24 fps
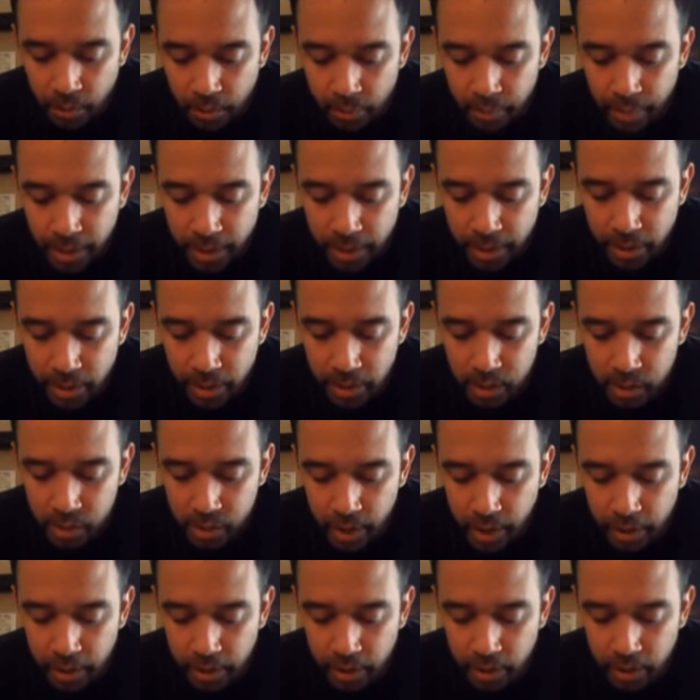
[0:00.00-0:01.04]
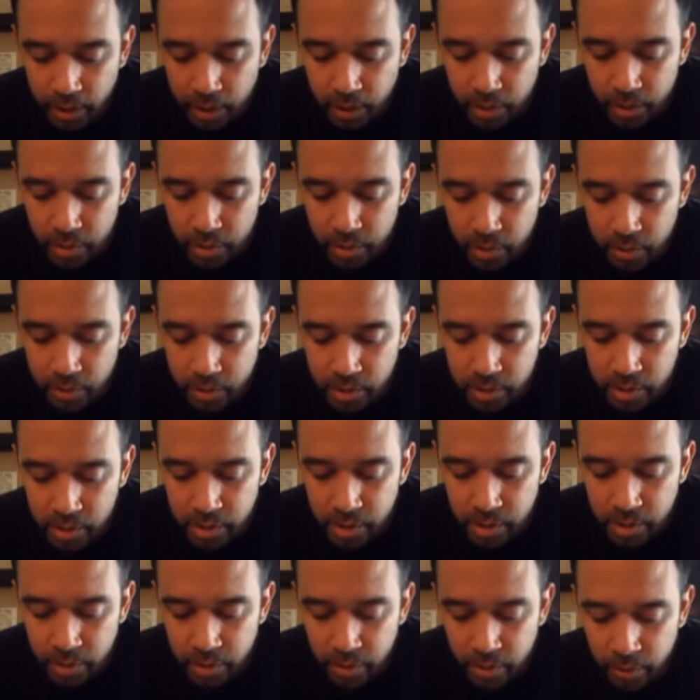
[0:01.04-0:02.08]
When backing a trailer, you turn the
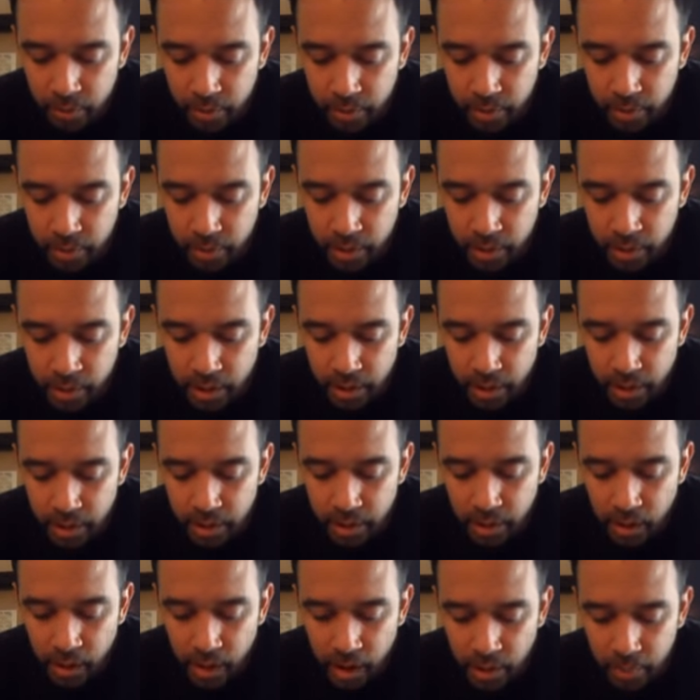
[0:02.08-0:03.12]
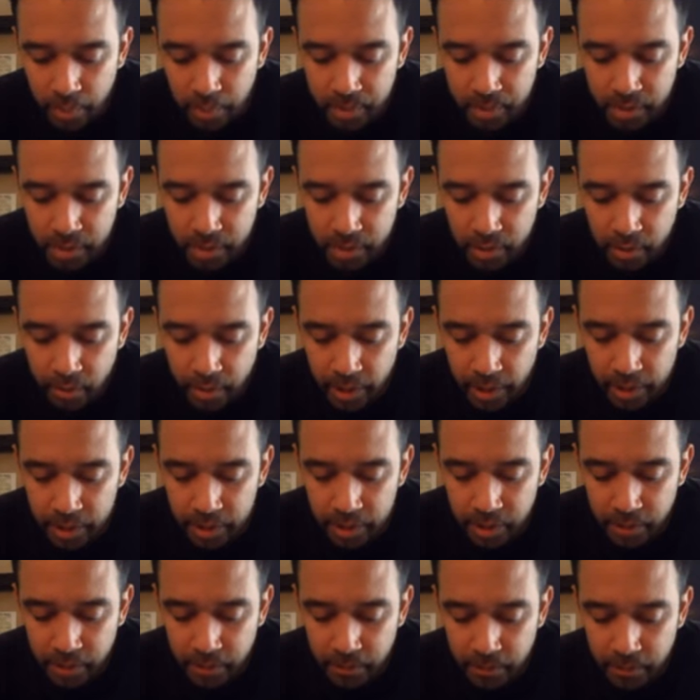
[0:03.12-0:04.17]
steering wheel in the opposite
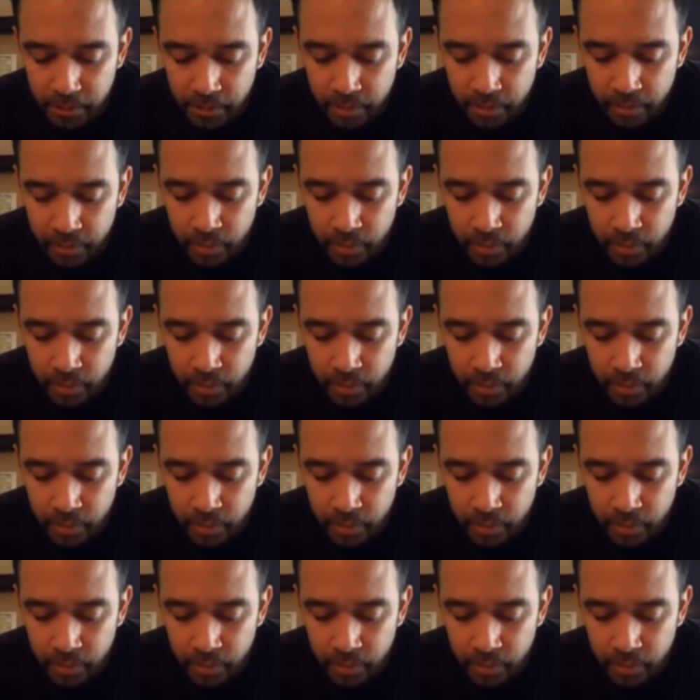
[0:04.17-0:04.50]
direction.